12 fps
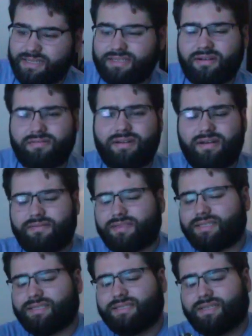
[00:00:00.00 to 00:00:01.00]
don't know if
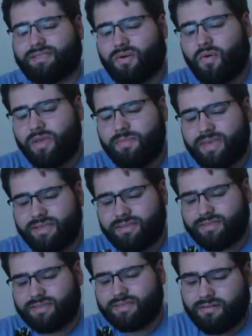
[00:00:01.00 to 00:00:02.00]
this is a Toy
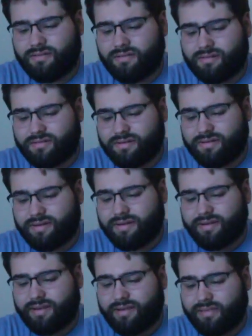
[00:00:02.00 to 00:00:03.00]
Biz or
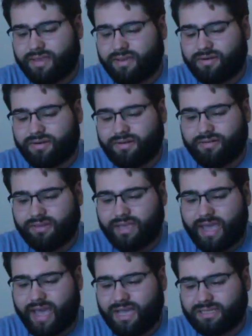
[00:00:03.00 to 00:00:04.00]
like an early
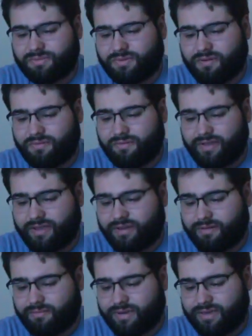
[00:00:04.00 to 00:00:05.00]
Hasbro
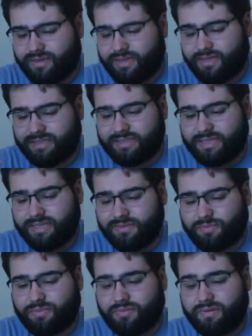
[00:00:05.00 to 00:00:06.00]
figure, but it's
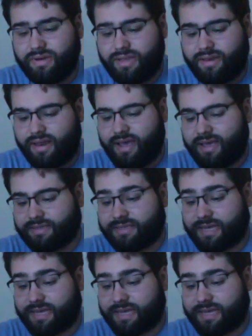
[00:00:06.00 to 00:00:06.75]
pretty nice